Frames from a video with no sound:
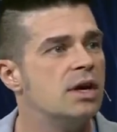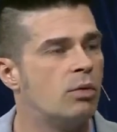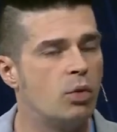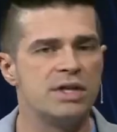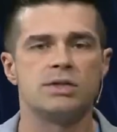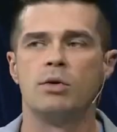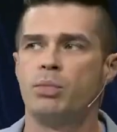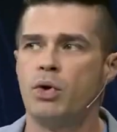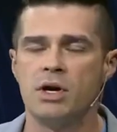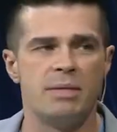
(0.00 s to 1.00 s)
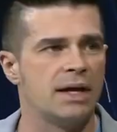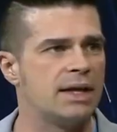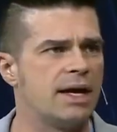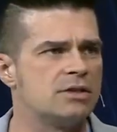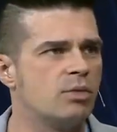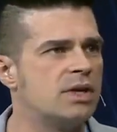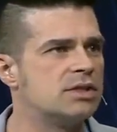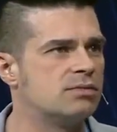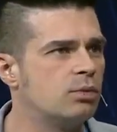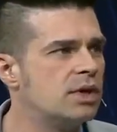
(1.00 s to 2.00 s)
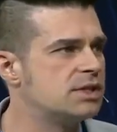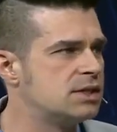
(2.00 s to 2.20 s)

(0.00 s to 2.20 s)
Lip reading: And what's so important about that is what's